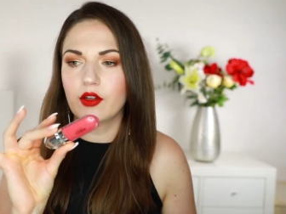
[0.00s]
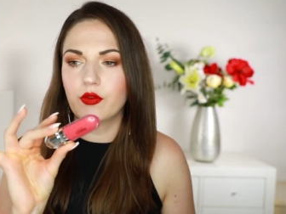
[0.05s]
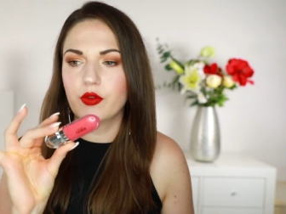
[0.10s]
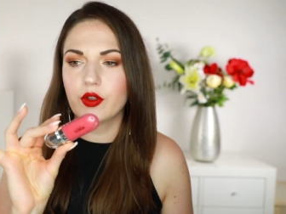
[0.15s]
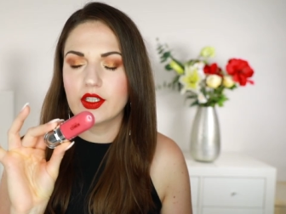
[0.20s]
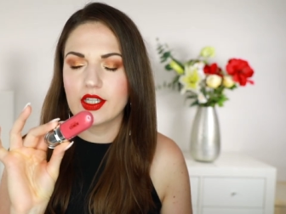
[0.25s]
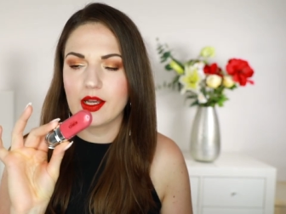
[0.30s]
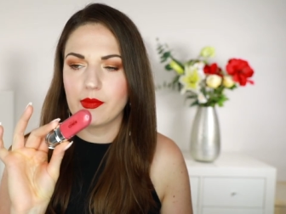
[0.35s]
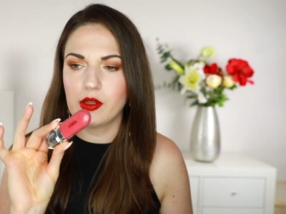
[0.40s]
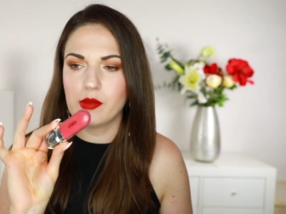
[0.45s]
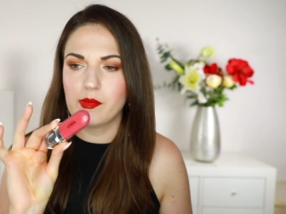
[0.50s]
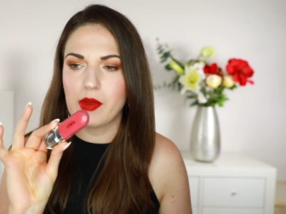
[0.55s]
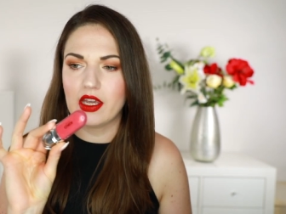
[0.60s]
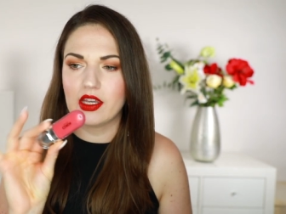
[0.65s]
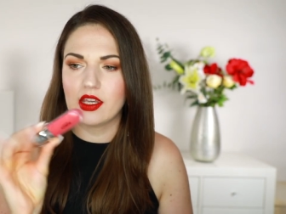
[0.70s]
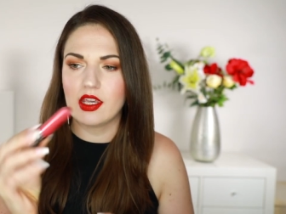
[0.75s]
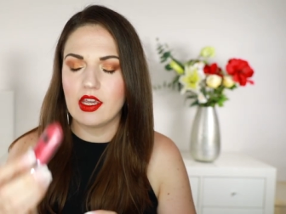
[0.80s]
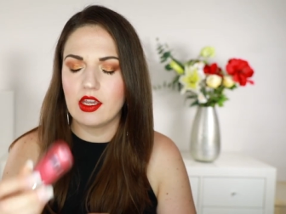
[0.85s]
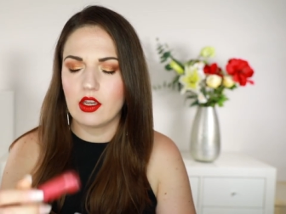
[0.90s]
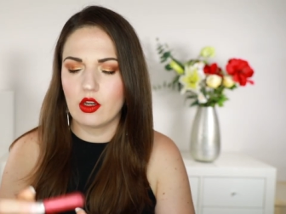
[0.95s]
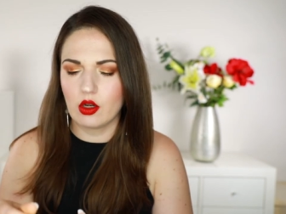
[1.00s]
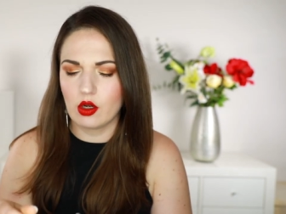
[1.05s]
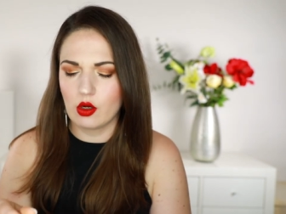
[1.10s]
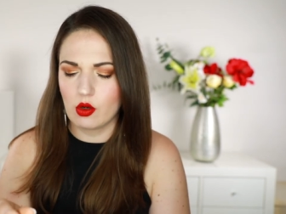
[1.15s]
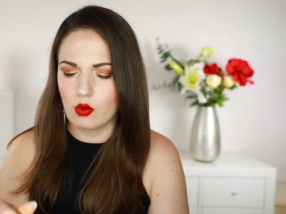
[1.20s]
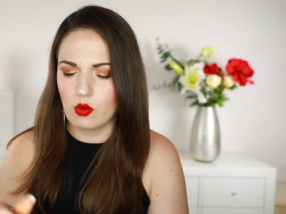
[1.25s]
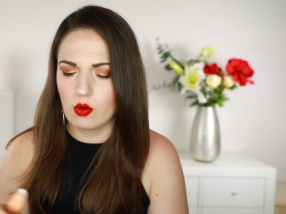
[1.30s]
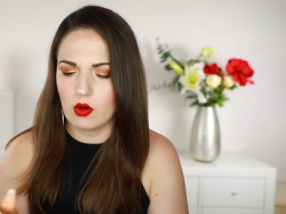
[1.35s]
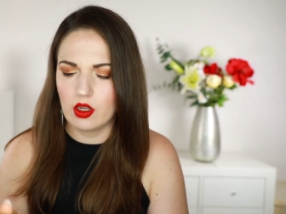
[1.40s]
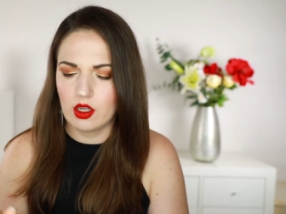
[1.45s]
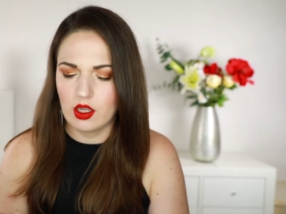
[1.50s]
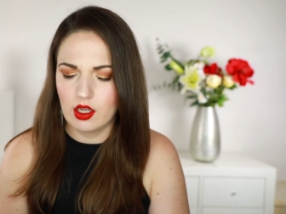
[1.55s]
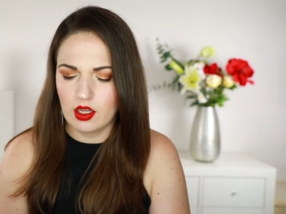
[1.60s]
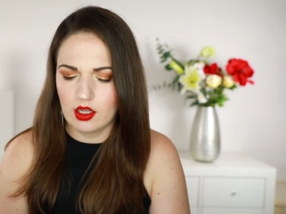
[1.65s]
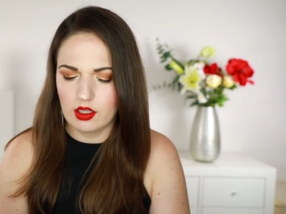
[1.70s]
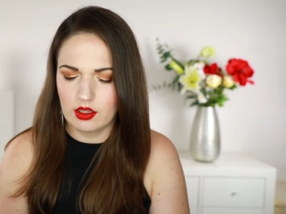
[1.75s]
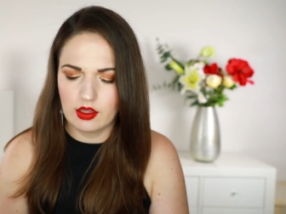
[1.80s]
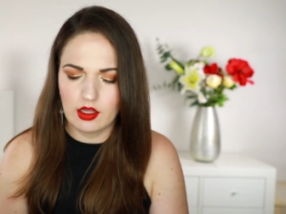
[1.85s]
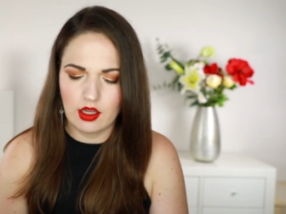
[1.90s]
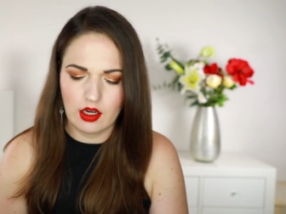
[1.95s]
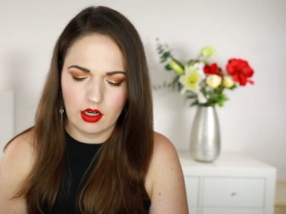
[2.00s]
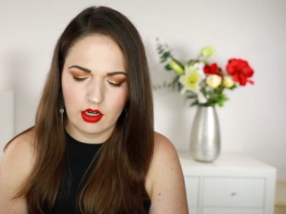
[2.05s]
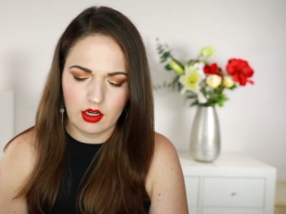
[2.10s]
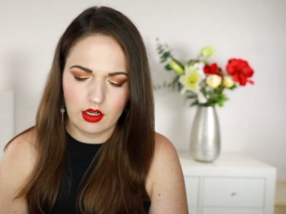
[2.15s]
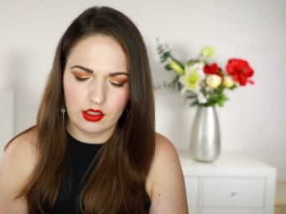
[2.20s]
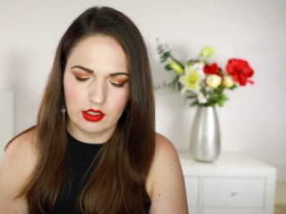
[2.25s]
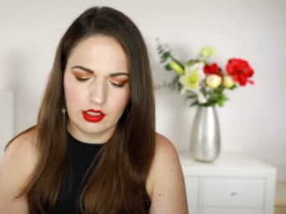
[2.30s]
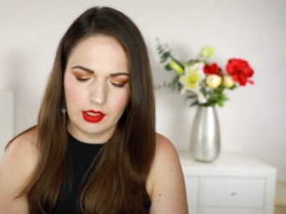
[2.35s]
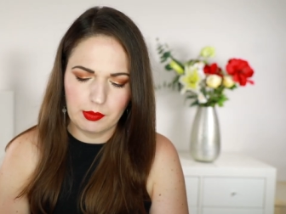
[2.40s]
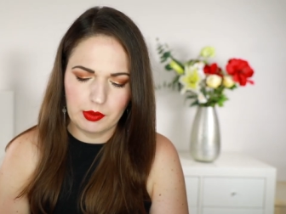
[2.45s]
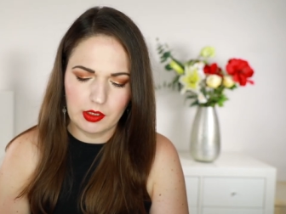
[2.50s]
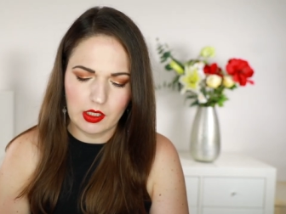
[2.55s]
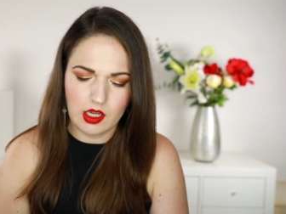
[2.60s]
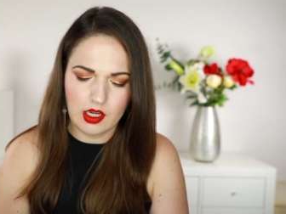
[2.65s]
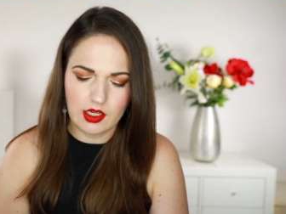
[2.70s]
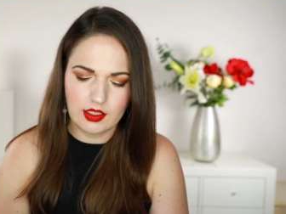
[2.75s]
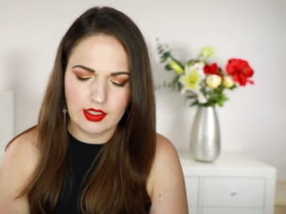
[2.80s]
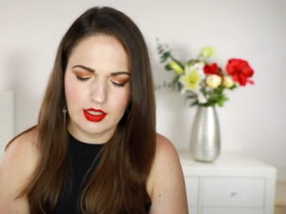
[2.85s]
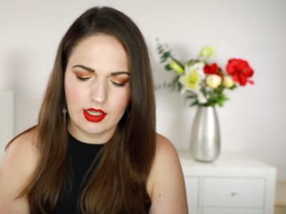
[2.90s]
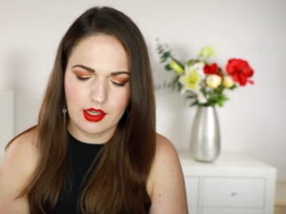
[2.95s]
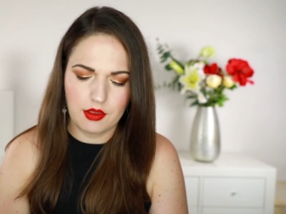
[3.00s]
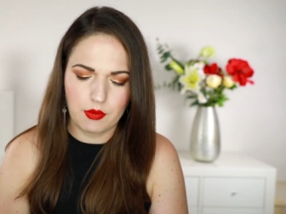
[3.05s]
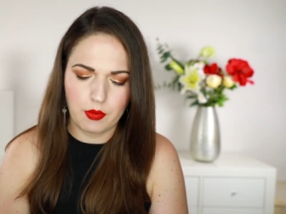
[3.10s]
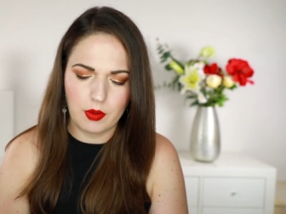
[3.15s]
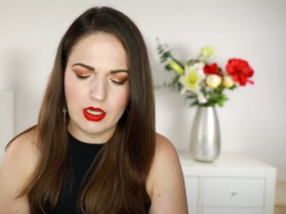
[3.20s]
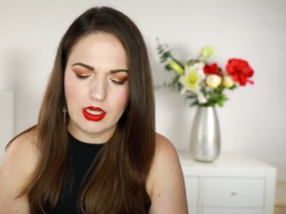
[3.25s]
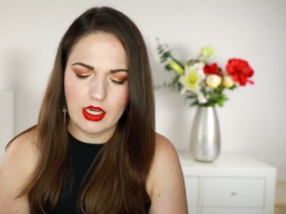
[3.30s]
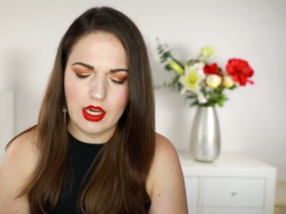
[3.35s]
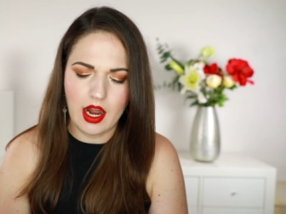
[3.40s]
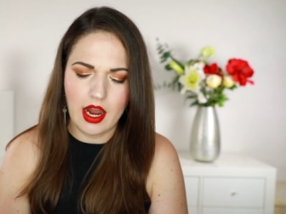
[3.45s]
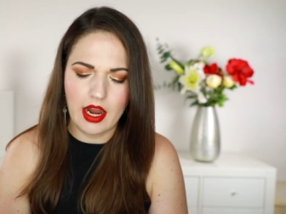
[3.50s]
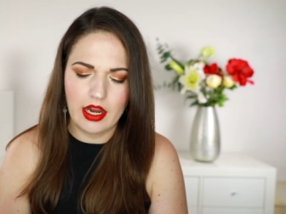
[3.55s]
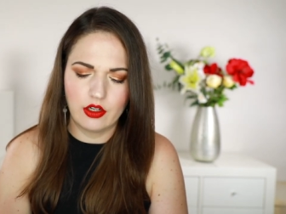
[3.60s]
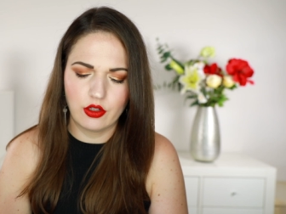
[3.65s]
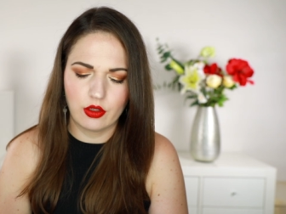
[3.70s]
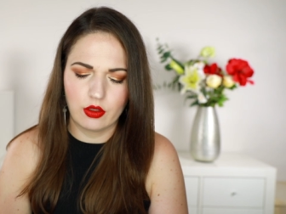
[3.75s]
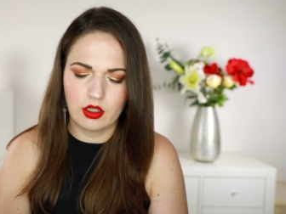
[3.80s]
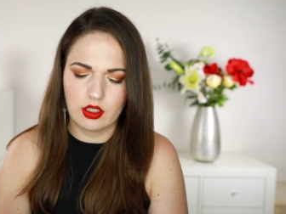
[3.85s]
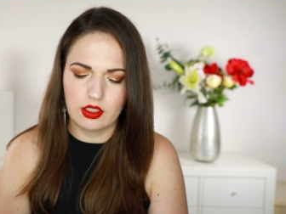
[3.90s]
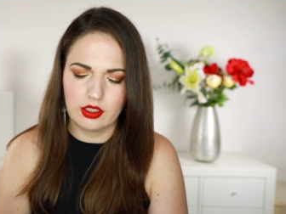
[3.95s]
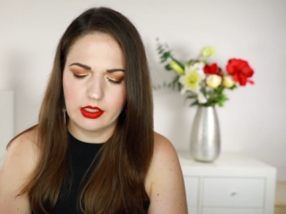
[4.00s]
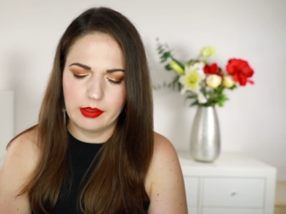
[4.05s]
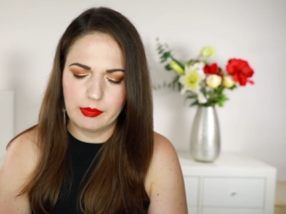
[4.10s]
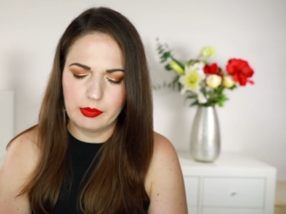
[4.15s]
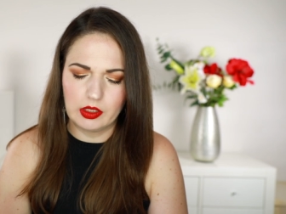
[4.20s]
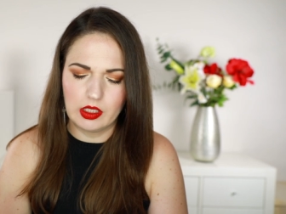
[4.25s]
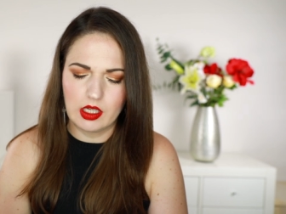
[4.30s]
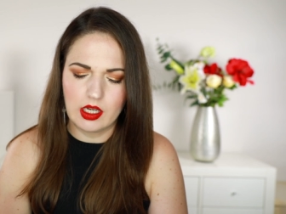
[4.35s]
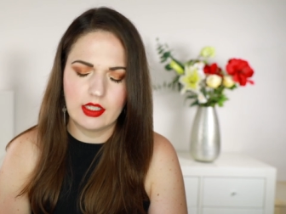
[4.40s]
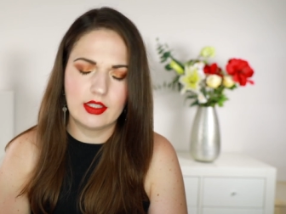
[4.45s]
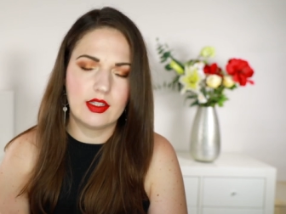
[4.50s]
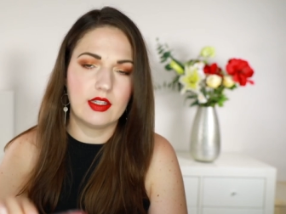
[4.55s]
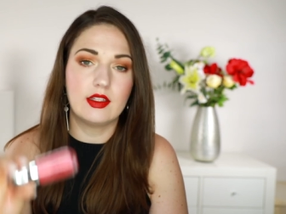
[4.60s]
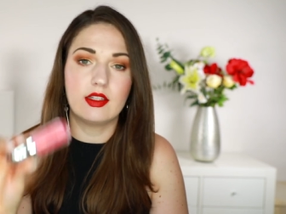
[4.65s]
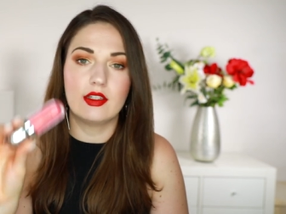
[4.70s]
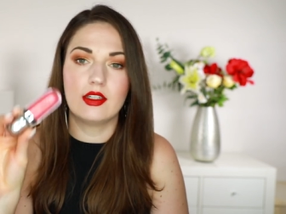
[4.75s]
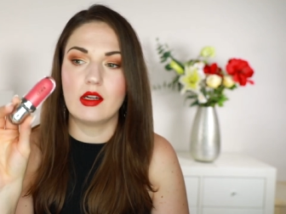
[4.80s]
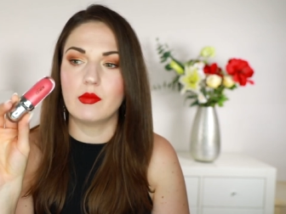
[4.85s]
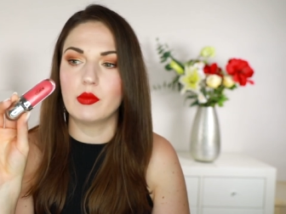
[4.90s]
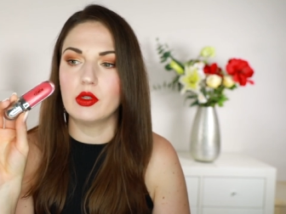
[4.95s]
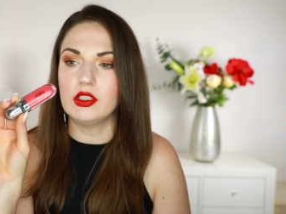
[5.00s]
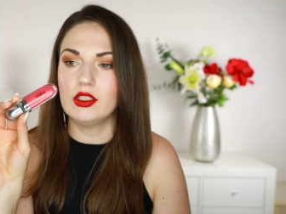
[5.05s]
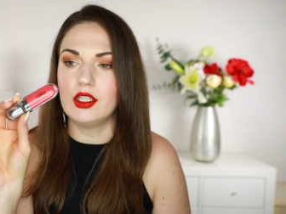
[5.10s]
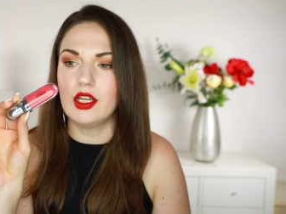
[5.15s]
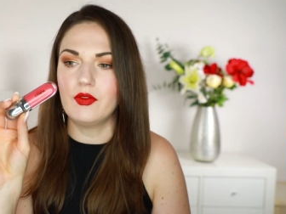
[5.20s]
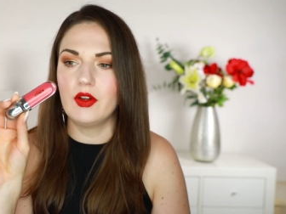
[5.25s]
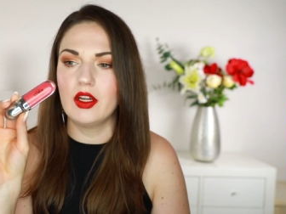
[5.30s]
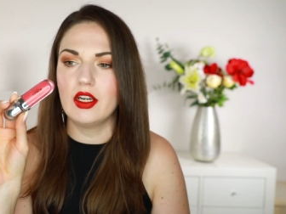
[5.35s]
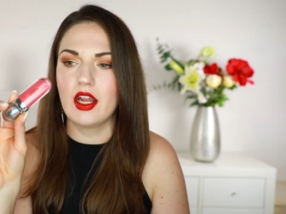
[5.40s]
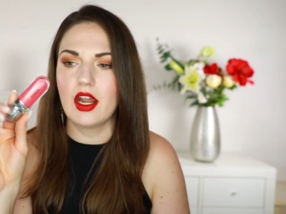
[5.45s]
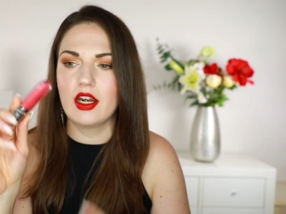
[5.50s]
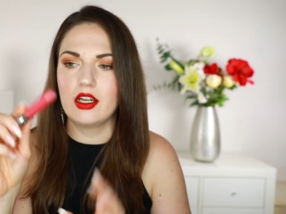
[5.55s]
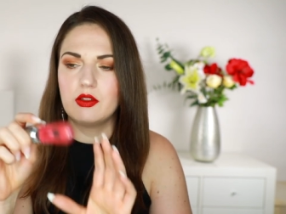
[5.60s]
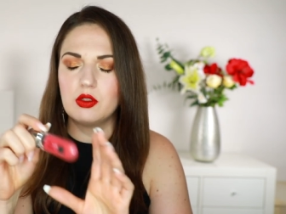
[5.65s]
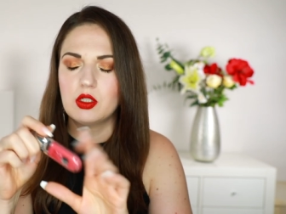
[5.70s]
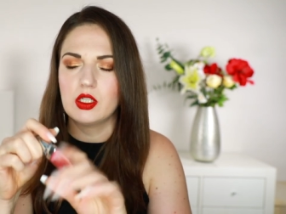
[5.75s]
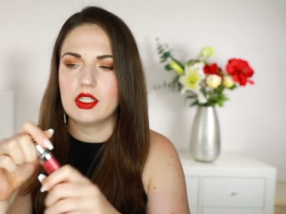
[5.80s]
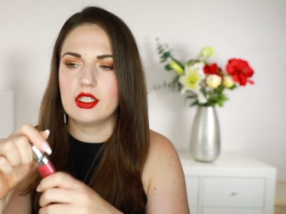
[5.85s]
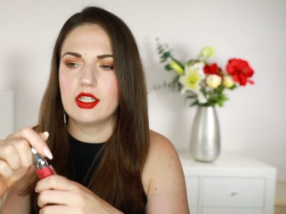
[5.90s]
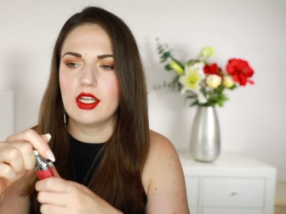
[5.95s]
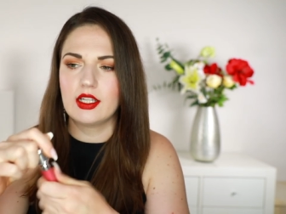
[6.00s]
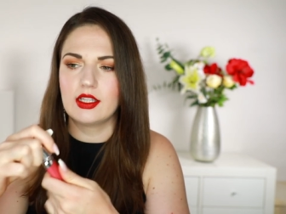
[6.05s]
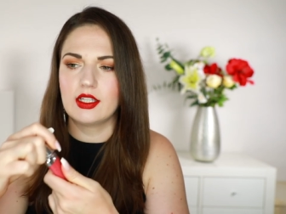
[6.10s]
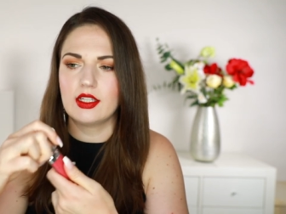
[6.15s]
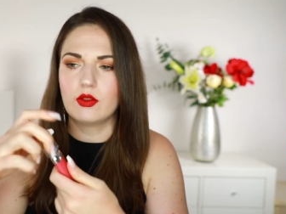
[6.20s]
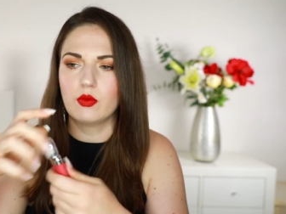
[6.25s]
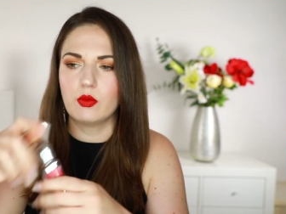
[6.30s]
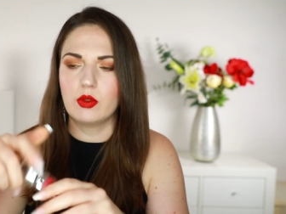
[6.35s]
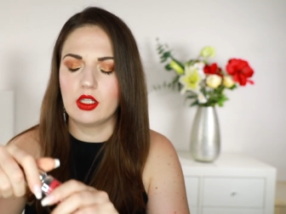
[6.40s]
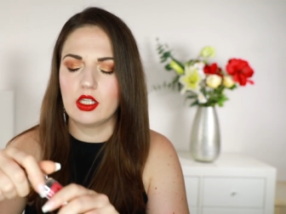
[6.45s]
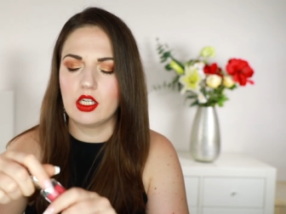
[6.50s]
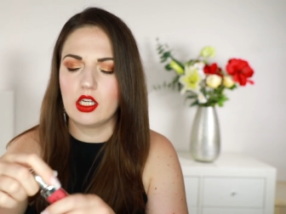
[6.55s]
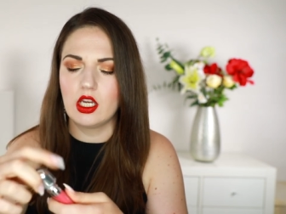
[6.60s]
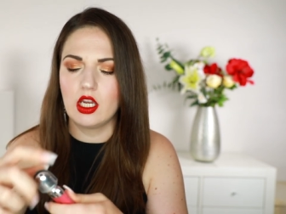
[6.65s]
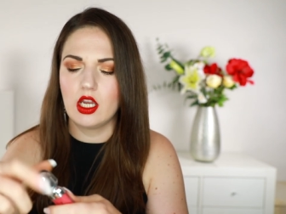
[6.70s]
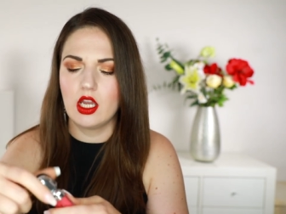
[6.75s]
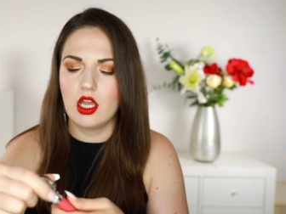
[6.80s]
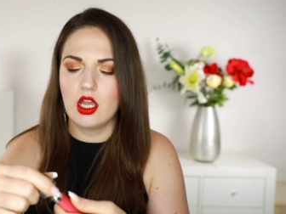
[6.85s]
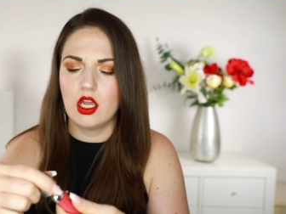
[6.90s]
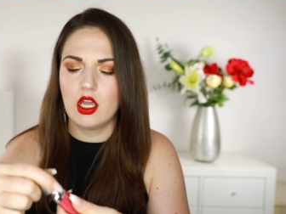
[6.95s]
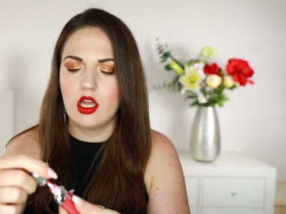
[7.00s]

Like, for example, by Kiko, their lip gloss, the 3D Hydra Lip Gloss, this is number 11, and it's just like this really